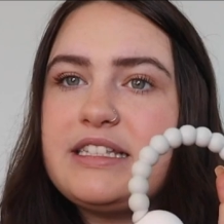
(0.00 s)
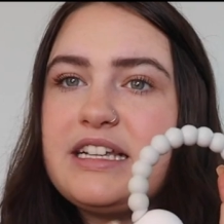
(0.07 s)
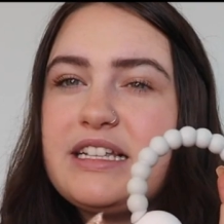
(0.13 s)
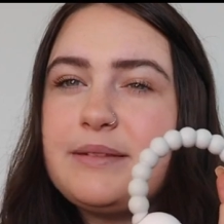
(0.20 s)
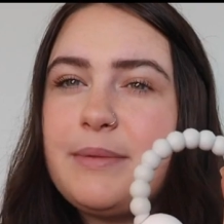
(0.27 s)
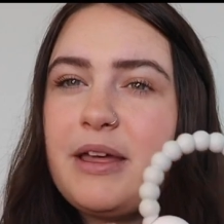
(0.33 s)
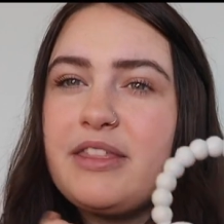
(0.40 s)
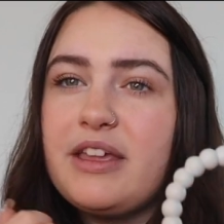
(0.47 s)
this in
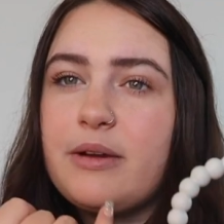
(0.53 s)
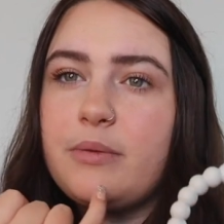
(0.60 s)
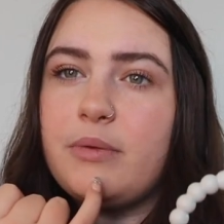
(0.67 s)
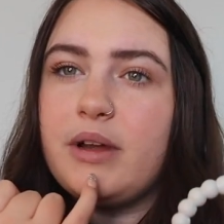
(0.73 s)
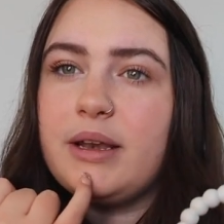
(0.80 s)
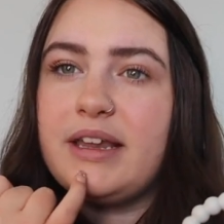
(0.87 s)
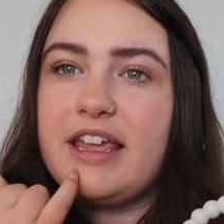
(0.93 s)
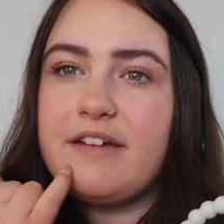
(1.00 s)
his mouth, it
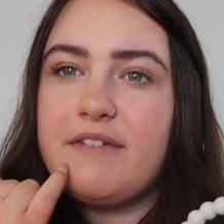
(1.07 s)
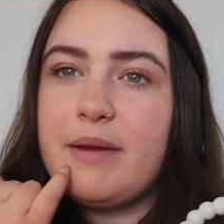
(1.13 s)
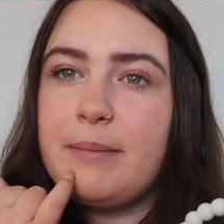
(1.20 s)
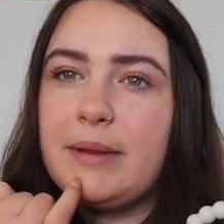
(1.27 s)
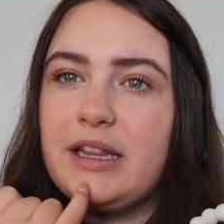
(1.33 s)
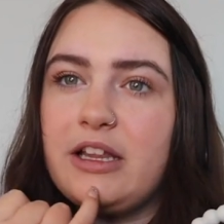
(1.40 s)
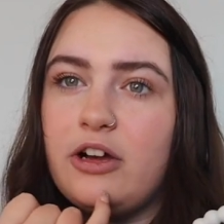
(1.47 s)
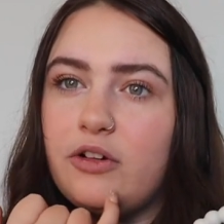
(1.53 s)
would give
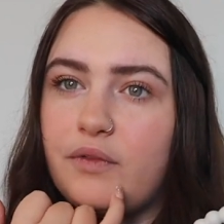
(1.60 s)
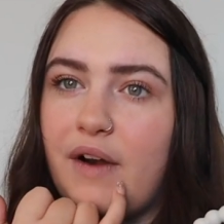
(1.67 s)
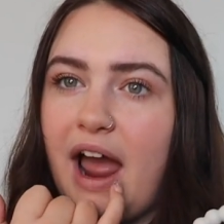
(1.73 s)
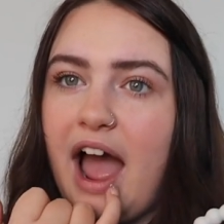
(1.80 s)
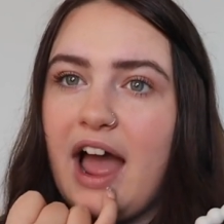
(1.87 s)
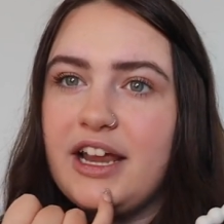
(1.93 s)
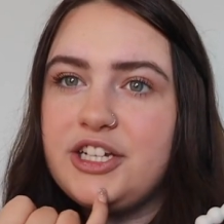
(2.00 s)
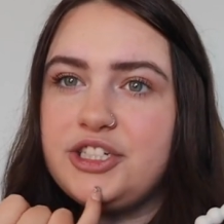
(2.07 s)
him a little
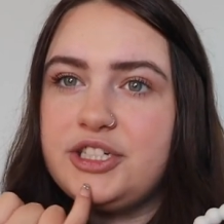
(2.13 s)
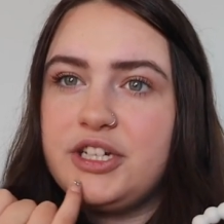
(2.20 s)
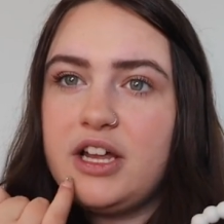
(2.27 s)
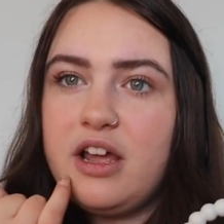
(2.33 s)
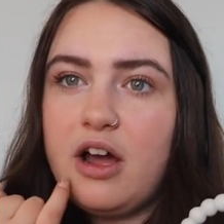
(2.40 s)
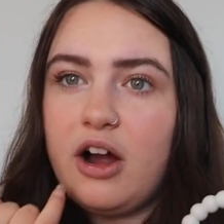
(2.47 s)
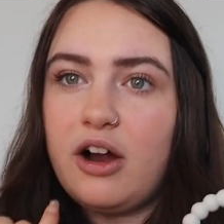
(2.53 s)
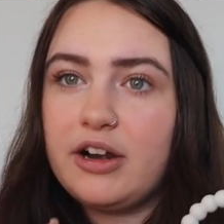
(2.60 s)
rash
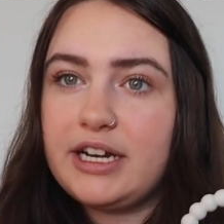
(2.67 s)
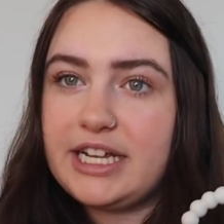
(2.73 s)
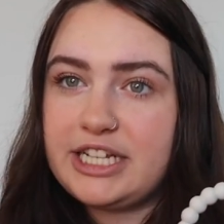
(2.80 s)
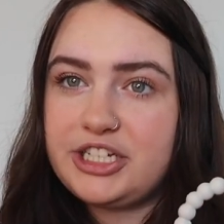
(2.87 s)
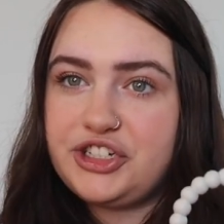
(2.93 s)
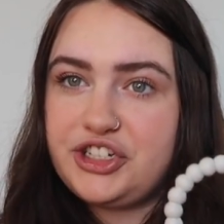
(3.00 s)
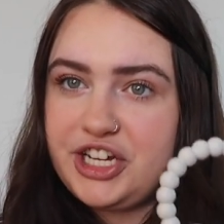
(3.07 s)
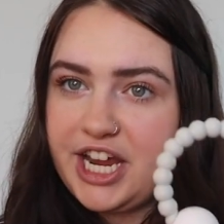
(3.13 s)
on
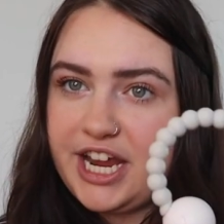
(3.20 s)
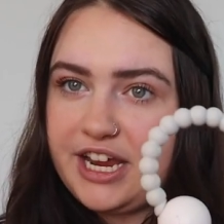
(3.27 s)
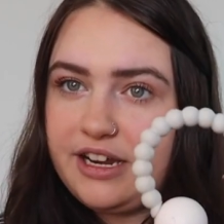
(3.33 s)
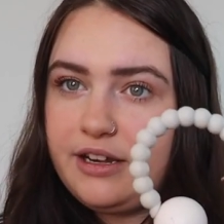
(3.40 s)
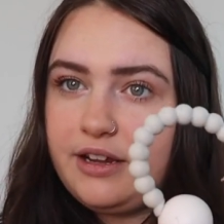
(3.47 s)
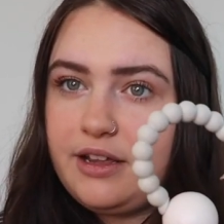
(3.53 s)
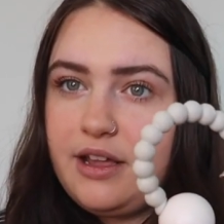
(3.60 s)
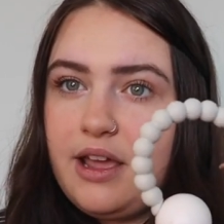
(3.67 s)
his
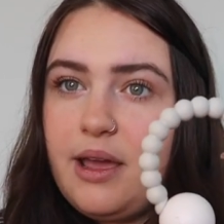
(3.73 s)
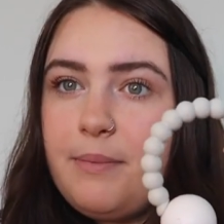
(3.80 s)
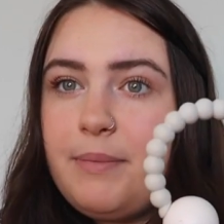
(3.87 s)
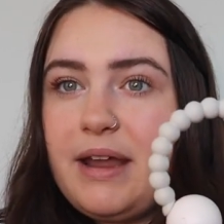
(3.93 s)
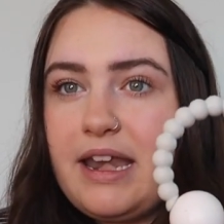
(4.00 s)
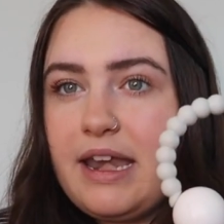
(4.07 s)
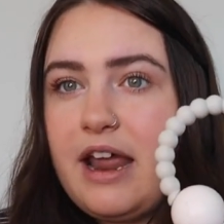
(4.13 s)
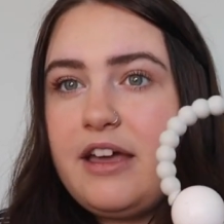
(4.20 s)
chin,
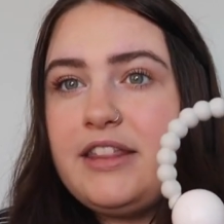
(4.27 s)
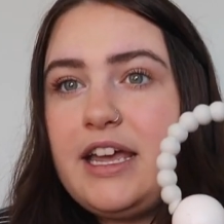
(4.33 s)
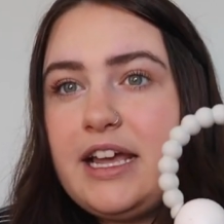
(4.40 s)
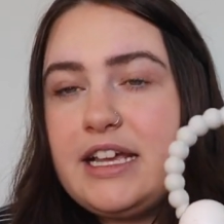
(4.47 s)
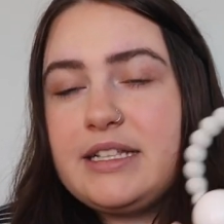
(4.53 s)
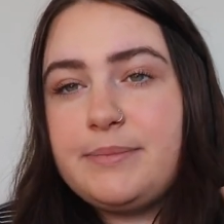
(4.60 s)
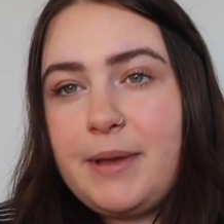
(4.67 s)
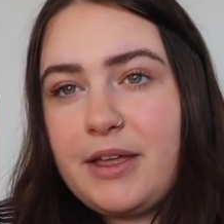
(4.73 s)
but now
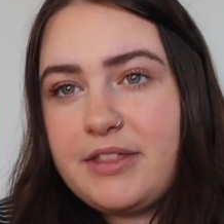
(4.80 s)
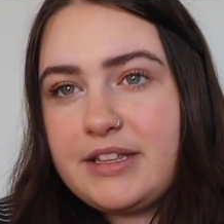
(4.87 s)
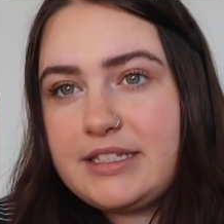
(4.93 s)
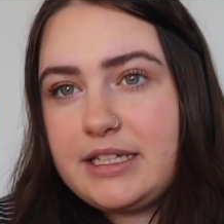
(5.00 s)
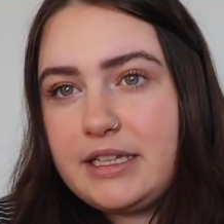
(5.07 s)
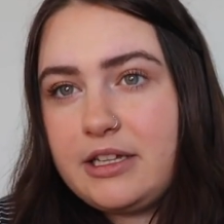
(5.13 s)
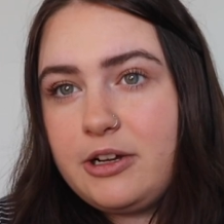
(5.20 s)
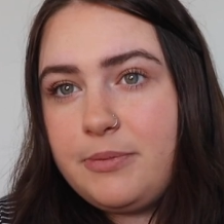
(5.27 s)
that his mouth
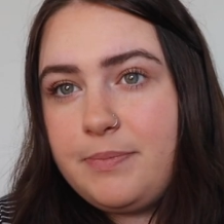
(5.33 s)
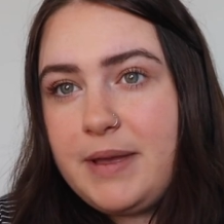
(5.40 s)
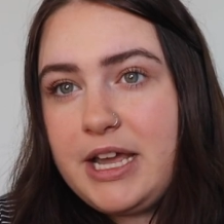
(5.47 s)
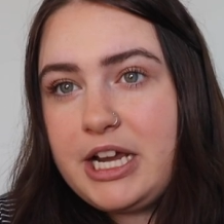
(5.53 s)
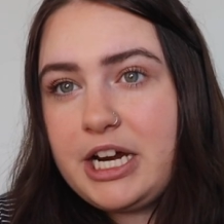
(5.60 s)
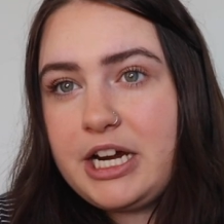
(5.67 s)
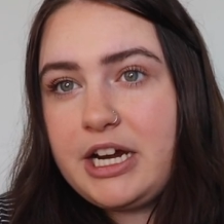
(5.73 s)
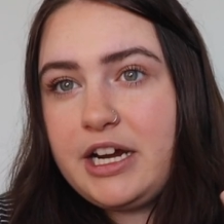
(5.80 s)
is a little
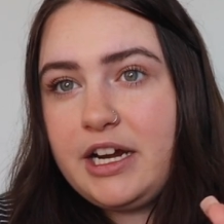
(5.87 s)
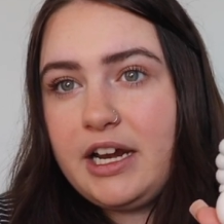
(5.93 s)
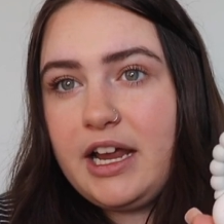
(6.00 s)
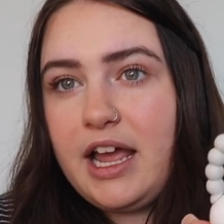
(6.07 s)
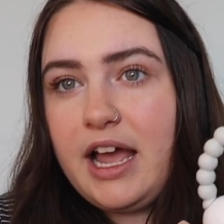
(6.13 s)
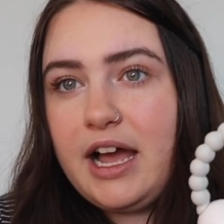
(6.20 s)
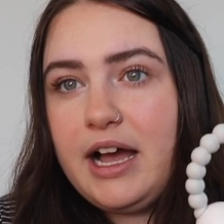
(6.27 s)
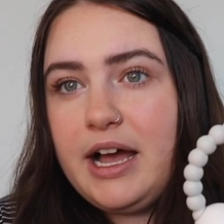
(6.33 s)
bigger,
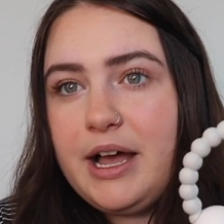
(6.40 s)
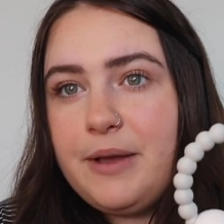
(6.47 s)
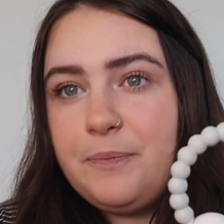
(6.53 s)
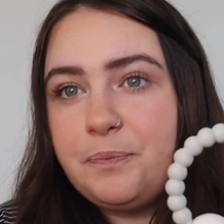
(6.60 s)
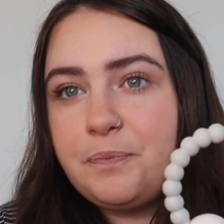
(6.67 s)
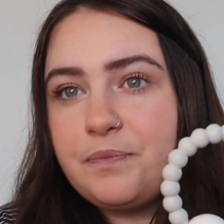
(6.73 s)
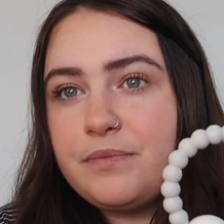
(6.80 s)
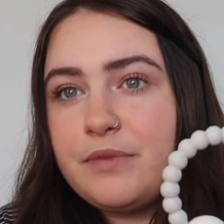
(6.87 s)

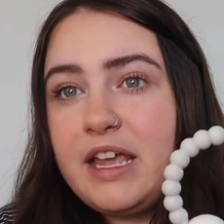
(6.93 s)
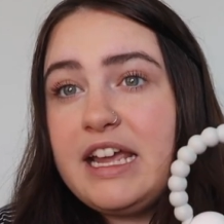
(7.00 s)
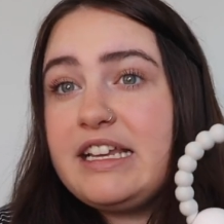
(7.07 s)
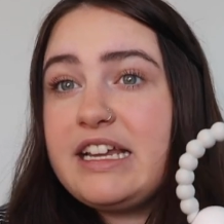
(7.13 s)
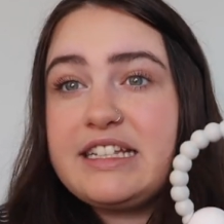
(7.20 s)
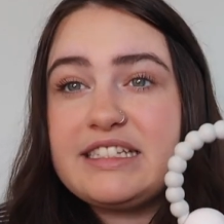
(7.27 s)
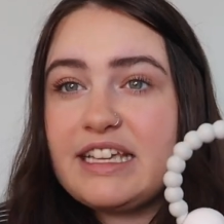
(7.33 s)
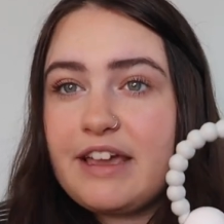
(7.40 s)

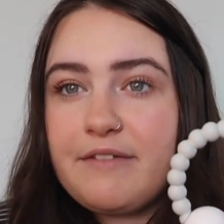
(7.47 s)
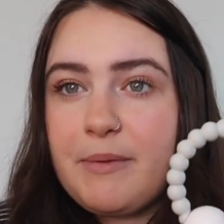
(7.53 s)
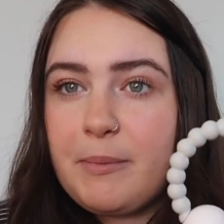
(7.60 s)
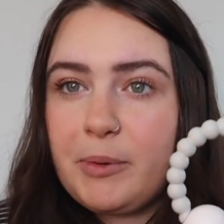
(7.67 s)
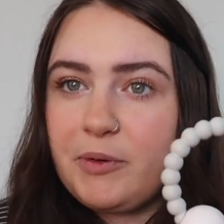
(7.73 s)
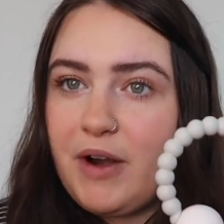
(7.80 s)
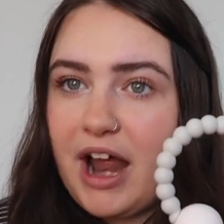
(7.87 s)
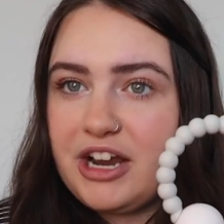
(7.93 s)
it doesn't give
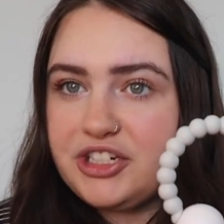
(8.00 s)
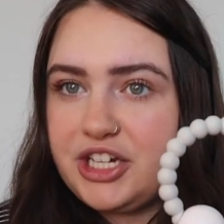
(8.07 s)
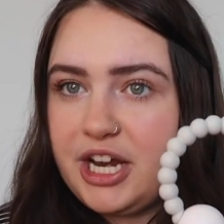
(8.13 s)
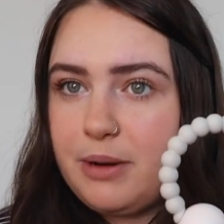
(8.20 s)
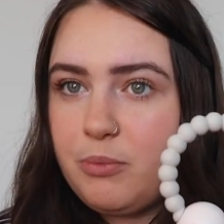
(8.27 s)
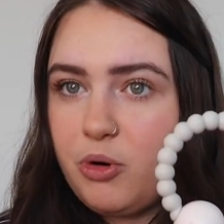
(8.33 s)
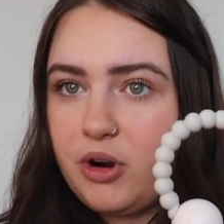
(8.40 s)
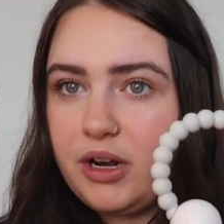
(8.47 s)
him a rash
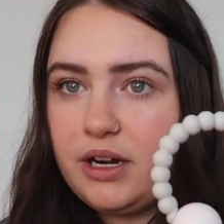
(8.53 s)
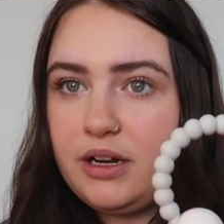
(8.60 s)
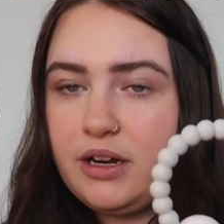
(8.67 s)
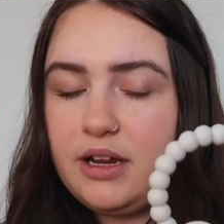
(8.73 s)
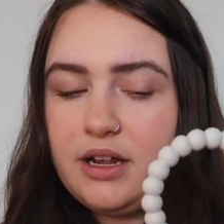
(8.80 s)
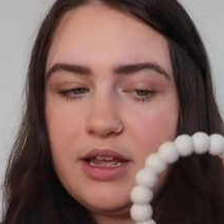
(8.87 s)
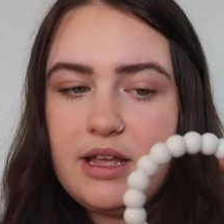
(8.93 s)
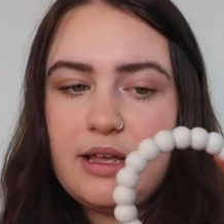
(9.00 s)
anymore.
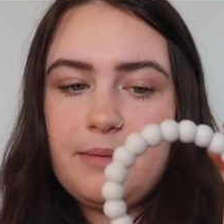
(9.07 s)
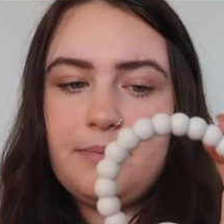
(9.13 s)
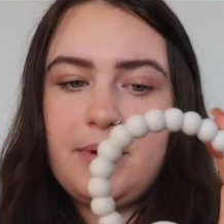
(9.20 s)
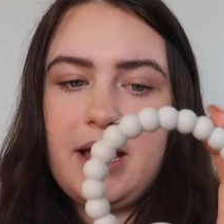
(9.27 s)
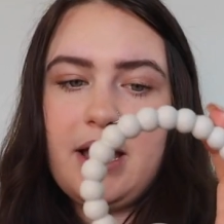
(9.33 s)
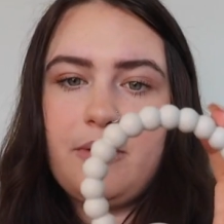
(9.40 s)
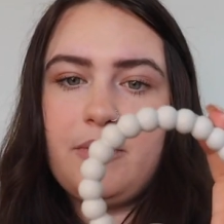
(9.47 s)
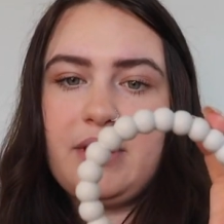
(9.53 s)

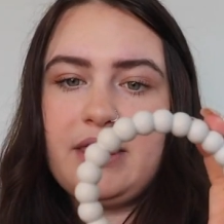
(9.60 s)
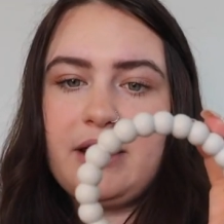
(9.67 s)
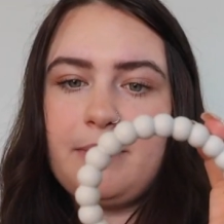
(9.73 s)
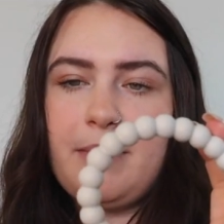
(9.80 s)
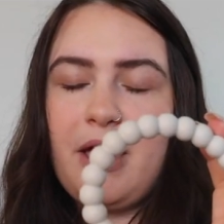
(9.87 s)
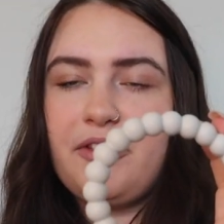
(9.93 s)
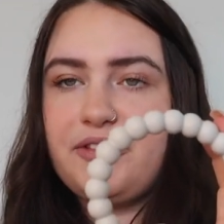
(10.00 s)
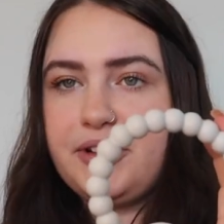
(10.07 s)
But when
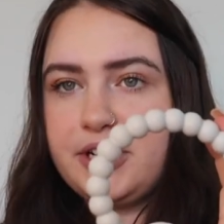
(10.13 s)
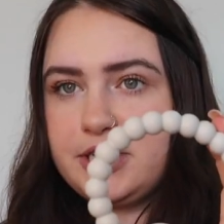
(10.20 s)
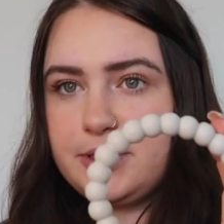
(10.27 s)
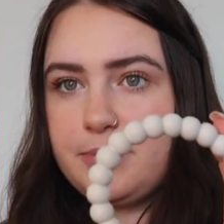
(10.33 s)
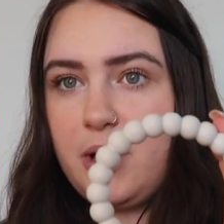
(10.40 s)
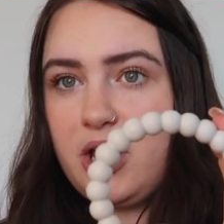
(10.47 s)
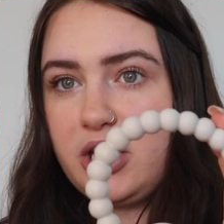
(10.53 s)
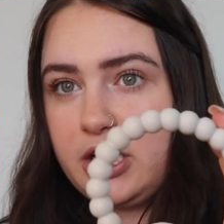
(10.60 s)
their mouths are
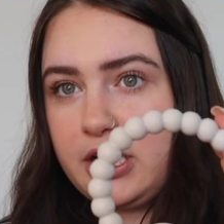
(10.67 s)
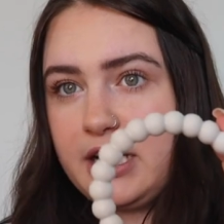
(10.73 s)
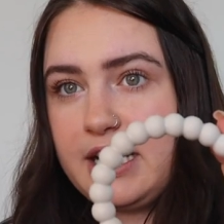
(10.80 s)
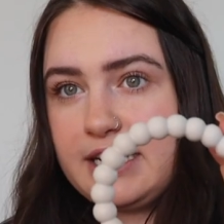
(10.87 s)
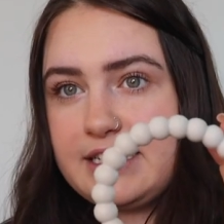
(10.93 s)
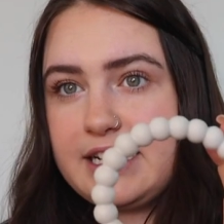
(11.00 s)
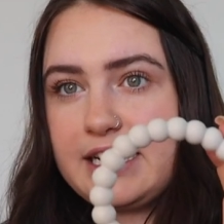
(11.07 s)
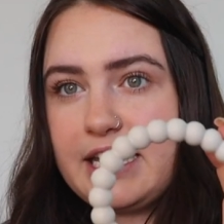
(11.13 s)
smaller,
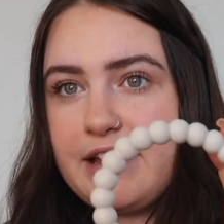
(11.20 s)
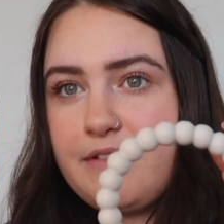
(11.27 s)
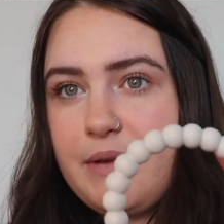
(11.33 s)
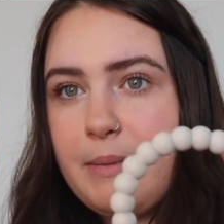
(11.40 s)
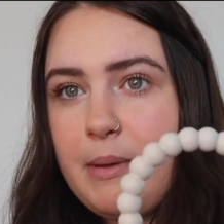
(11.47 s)
it did give